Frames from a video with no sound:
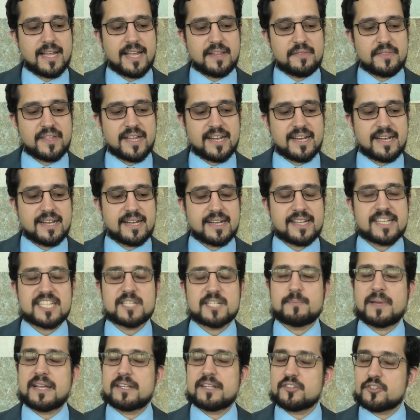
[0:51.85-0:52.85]
and then an
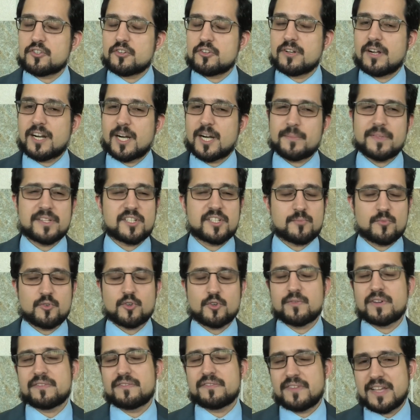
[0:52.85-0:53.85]
expansion arm that's more
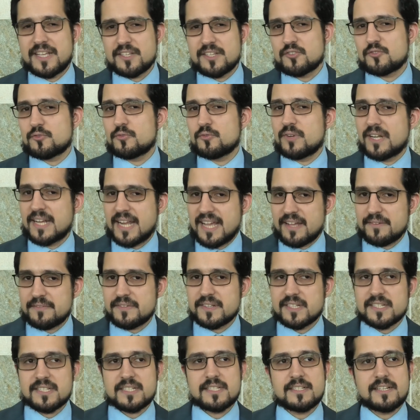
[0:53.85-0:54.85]
of a phase 2 and
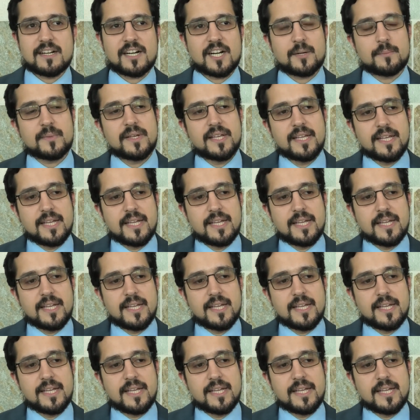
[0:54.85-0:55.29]
efficacy arm.